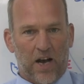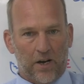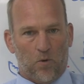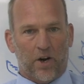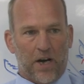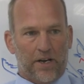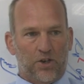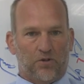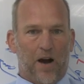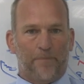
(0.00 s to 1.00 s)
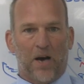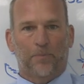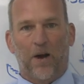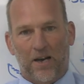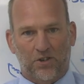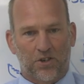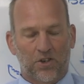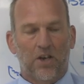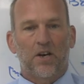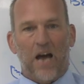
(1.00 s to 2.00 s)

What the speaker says: time to work on these drop back passes,